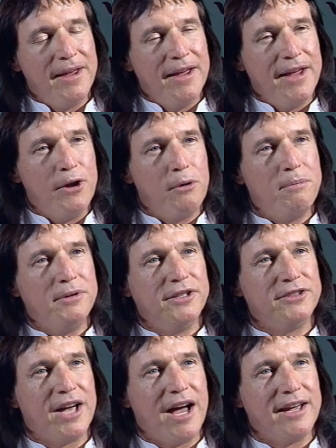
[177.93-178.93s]
he opened his
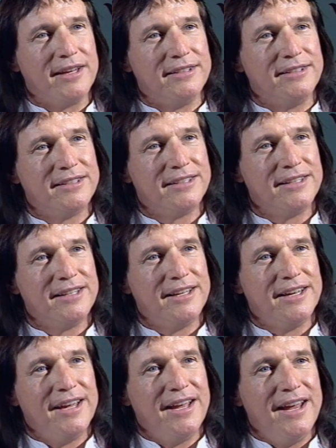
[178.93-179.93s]
eyes.
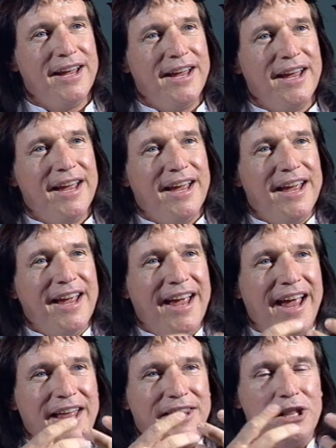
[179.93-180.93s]

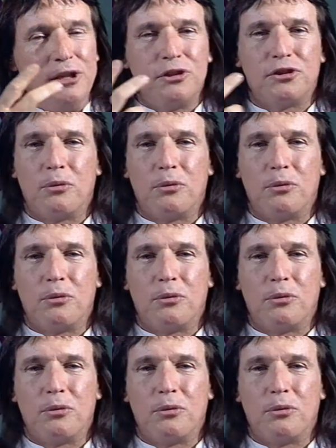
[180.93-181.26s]
And they looked